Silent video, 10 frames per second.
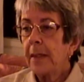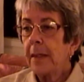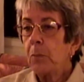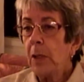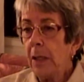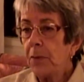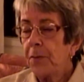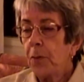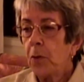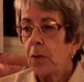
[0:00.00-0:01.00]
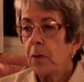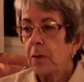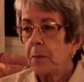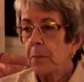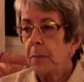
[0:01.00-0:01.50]
Well, I was 4.
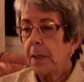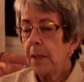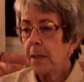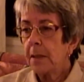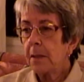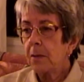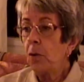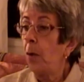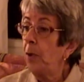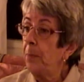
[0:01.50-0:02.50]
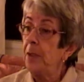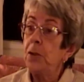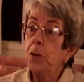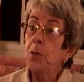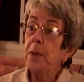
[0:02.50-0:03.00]
I would have been
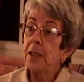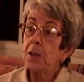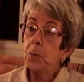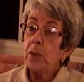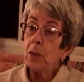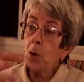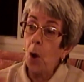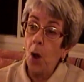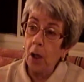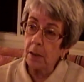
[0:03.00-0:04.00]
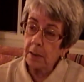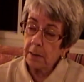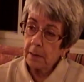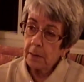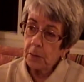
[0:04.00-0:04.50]
2 because we are all
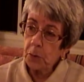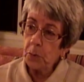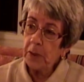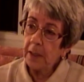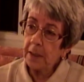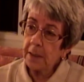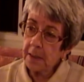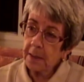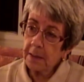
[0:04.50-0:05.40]
2 years.